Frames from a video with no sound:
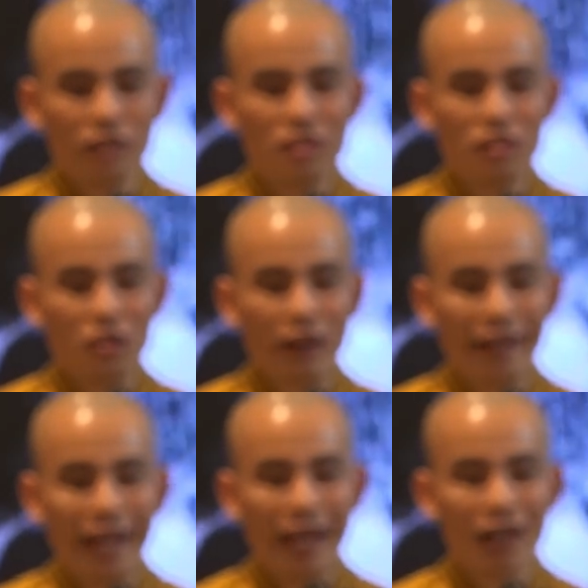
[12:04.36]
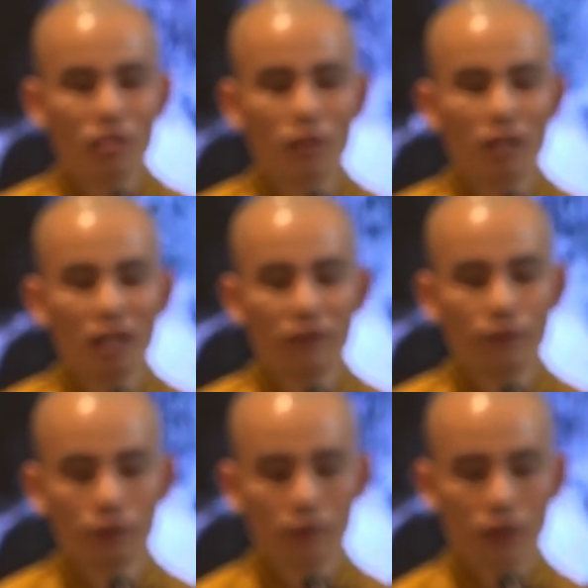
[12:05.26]
It needs your care, your love,
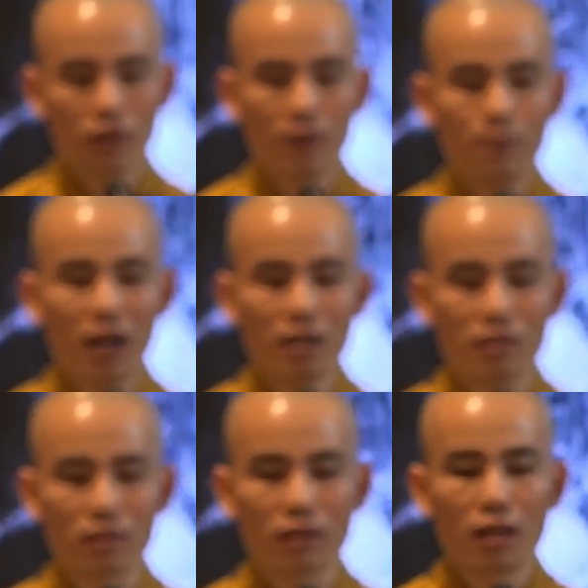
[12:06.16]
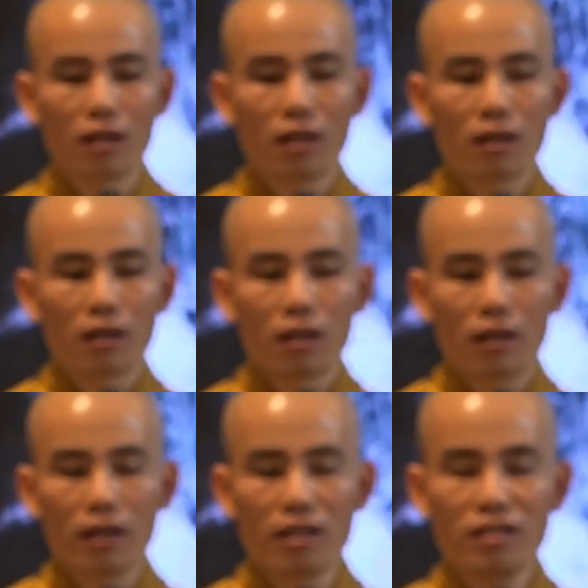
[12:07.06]
your compassion.
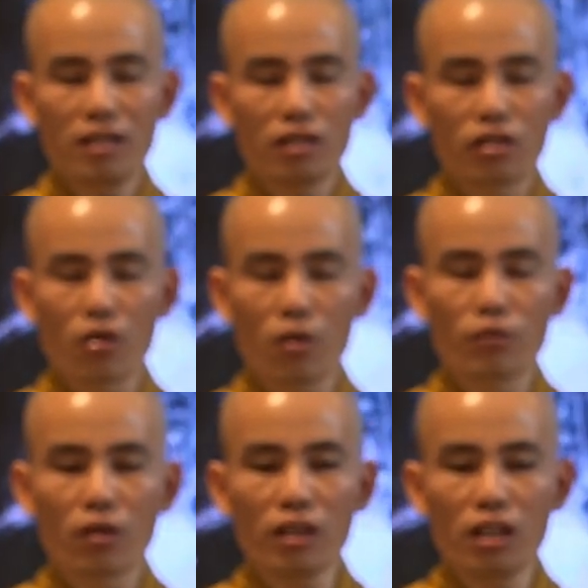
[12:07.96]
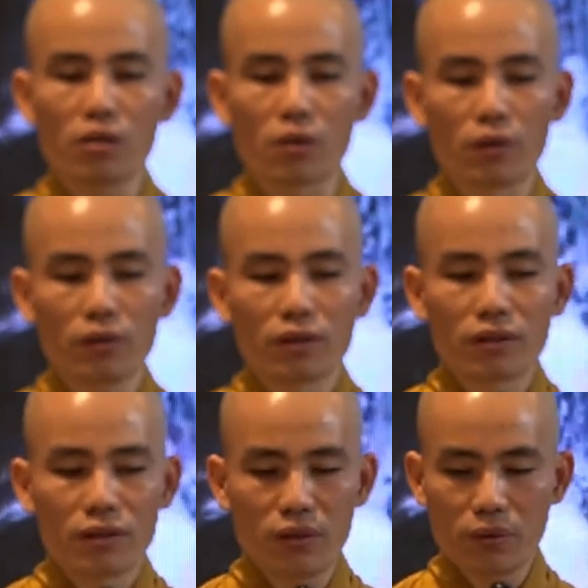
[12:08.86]
It needs know your ego
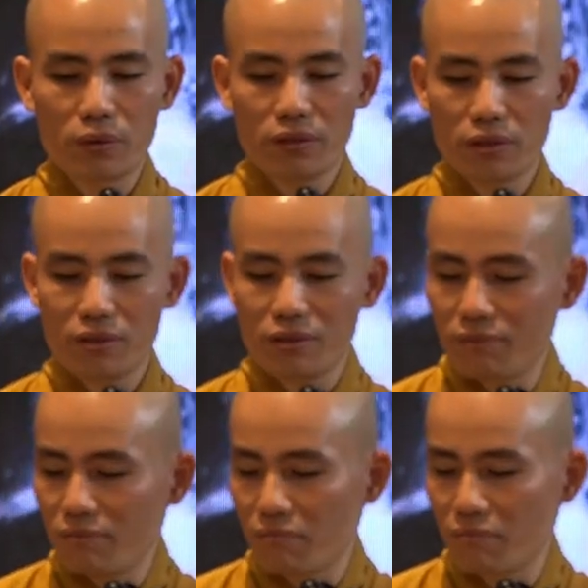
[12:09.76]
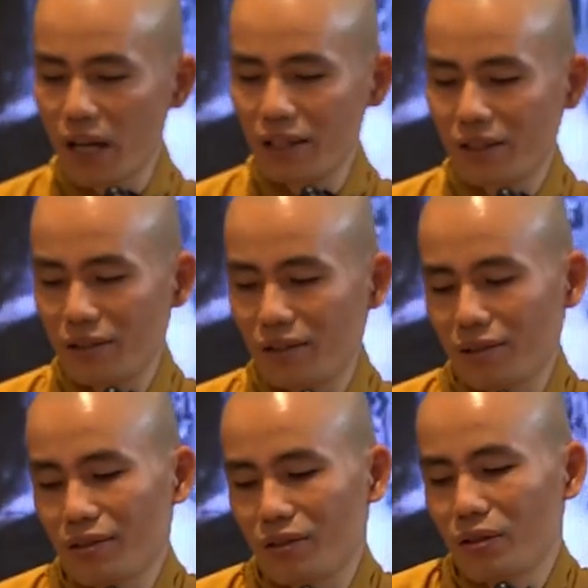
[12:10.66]
to make,
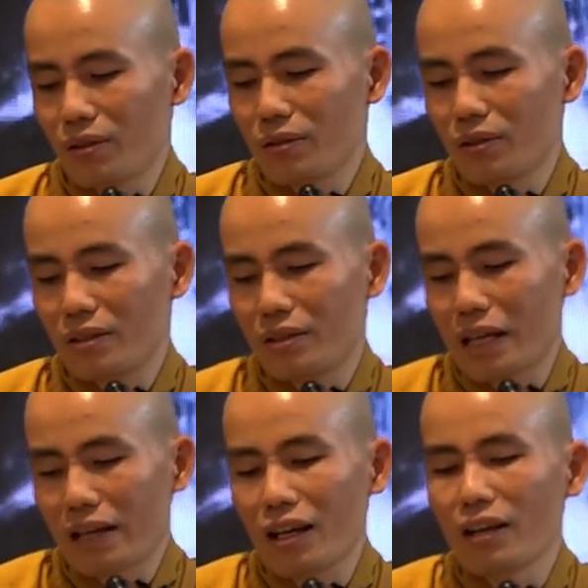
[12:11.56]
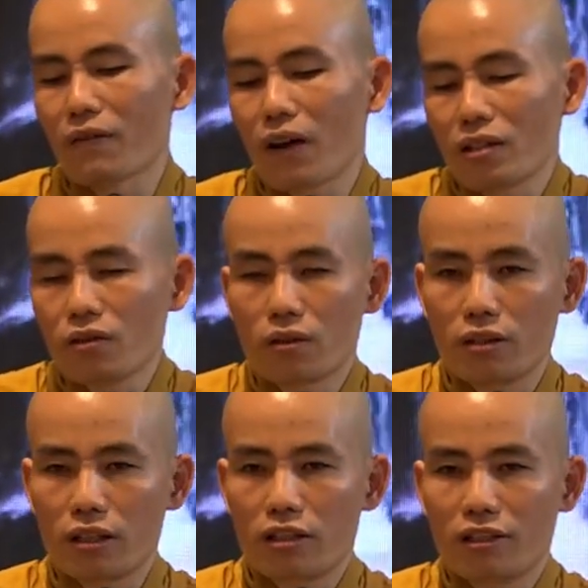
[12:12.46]
to take advance on
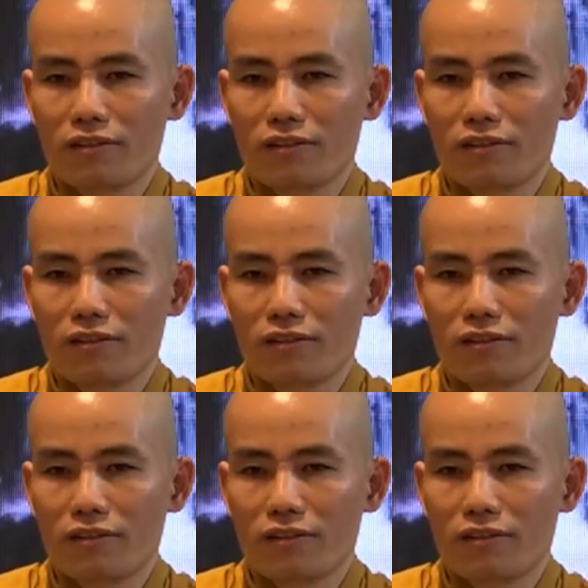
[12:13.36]
it